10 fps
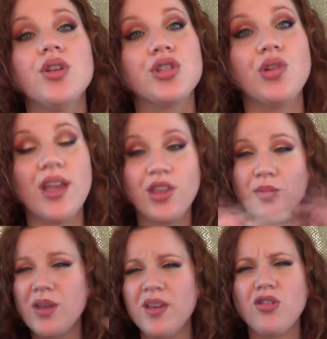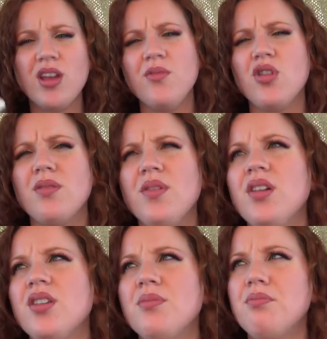So like their BB cream or
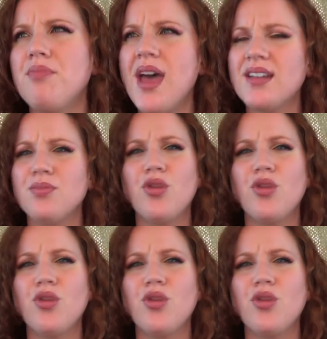matte